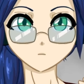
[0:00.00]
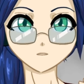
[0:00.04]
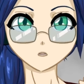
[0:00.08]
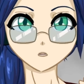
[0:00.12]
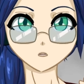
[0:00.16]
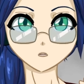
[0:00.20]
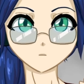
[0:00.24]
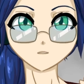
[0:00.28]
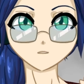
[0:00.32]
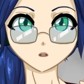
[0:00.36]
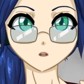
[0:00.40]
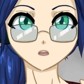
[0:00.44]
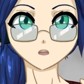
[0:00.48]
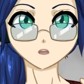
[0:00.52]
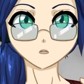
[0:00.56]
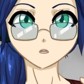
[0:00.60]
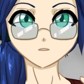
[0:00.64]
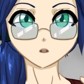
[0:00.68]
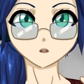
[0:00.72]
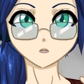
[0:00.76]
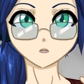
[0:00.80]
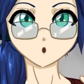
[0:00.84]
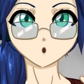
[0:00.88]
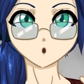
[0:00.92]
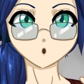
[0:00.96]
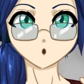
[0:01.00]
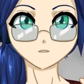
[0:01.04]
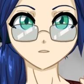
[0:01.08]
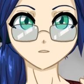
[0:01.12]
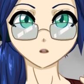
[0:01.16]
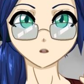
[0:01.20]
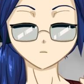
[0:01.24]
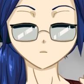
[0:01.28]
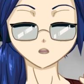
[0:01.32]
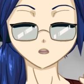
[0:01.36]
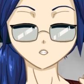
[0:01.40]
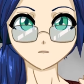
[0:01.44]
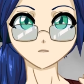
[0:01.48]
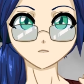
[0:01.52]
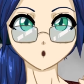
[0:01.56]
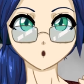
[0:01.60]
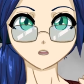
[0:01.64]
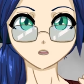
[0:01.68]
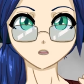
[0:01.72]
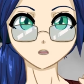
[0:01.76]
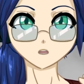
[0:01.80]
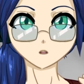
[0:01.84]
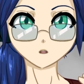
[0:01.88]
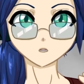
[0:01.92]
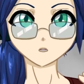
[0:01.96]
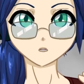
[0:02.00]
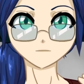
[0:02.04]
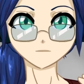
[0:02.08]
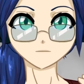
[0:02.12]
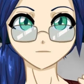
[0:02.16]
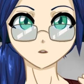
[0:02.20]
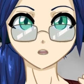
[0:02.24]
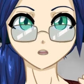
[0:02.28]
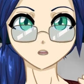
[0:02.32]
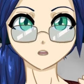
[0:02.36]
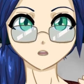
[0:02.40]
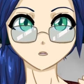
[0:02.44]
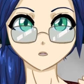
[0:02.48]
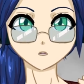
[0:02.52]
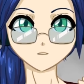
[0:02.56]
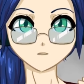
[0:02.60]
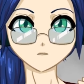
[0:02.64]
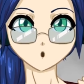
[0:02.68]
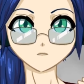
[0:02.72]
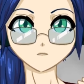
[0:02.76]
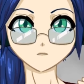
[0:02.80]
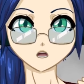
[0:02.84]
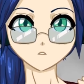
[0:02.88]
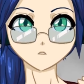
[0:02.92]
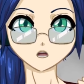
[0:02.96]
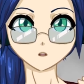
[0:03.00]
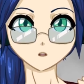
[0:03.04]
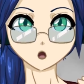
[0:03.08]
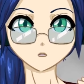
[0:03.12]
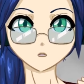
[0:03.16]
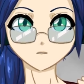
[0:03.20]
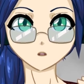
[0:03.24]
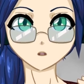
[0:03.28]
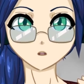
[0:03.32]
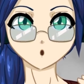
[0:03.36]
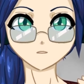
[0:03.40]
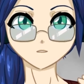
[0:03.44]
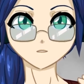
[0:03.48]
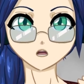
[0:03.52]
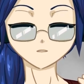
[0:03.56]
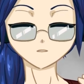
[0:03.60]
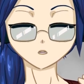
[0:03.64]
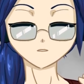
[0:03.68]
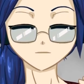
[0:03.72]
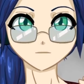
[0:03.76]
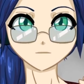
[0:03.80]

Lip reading: be gaining or losing them as you act and as you suffer consequences,